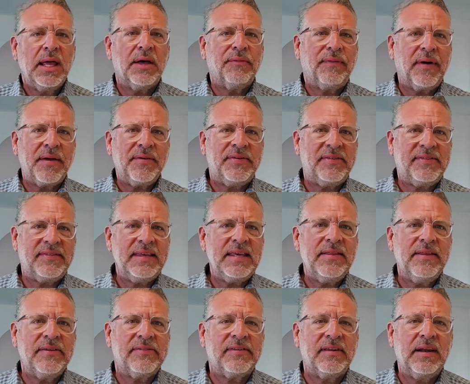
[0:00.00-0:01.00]
If I
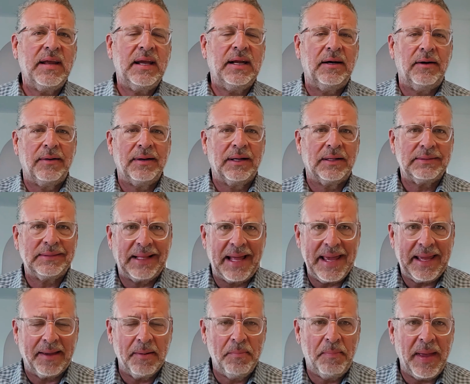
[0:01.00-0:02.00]
see this in an area
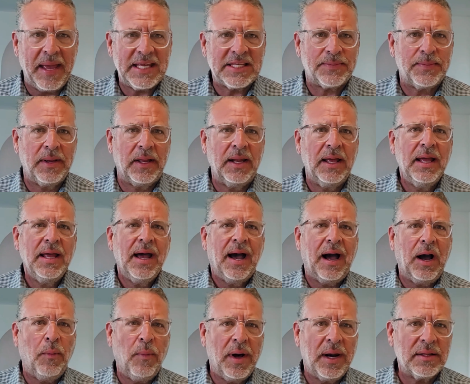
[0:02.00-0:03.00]
like a basement,
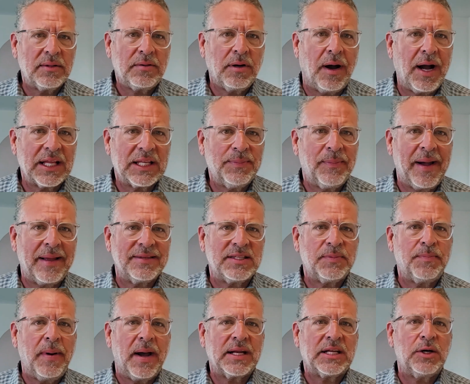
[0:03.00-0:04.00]
I want to talk to my
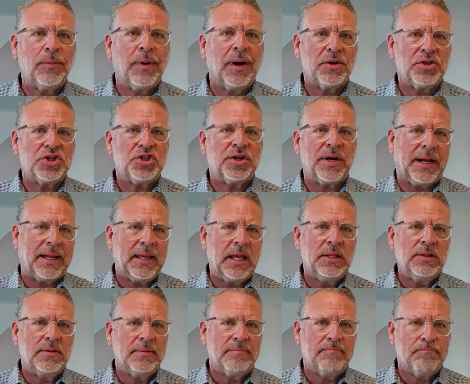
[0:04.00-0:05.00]
inspector about
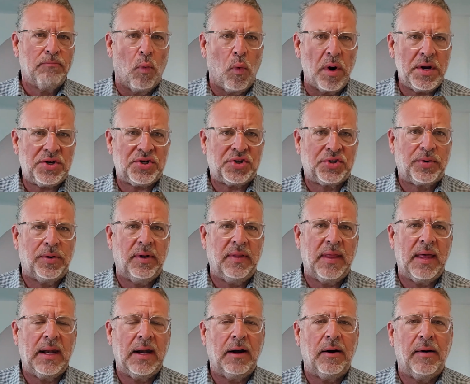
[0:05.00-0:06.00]
checking the moisture in
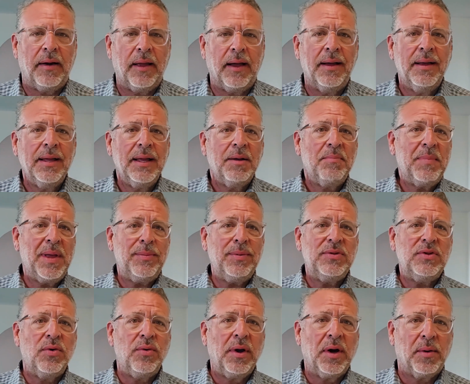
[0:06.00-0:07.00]
that area,
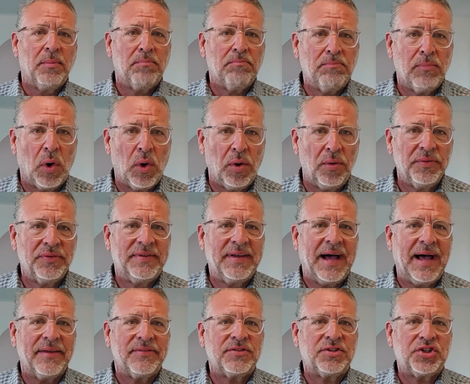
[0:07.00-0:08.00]
maybe doing a mold
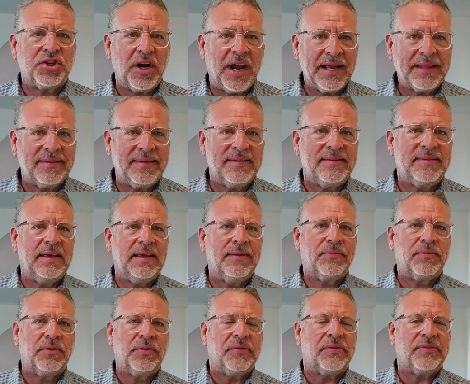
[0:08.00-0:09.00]
test. Check to
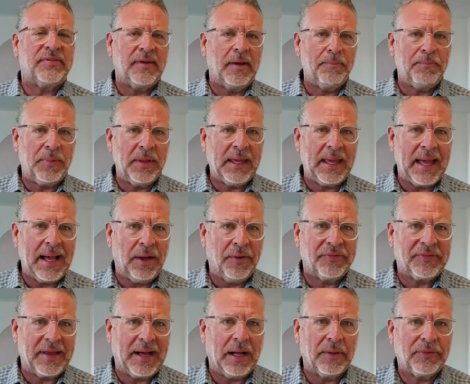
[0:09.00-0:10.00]
if there's something
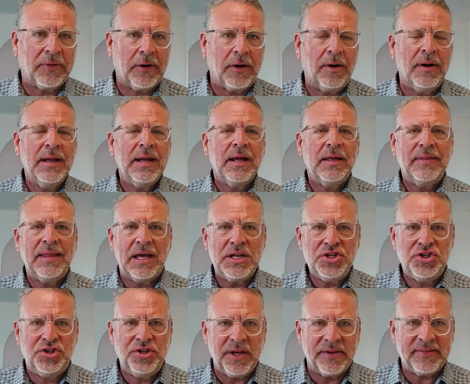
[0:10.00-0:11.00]
else out there
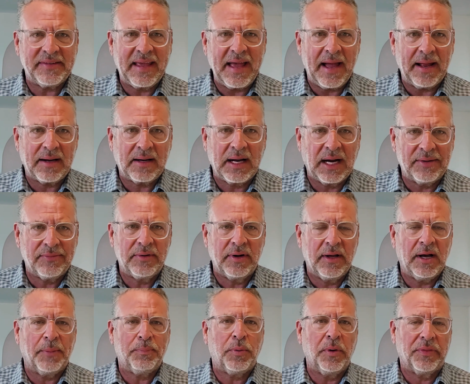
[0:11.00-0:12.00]
that just got covered
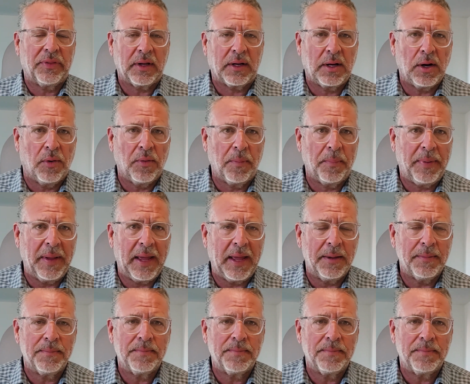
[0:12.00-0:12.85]
up with a coat of paint.